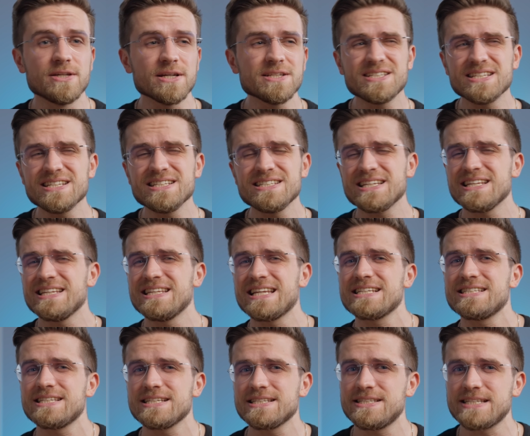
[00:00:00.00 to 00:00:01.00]
doesn't
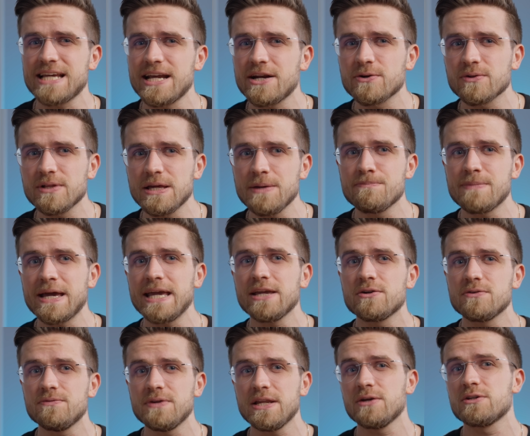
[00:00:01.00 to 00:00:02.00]
necessarily make
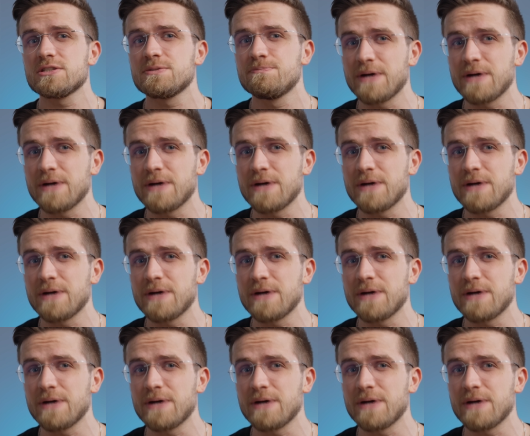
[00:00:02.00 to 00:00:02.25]
your videos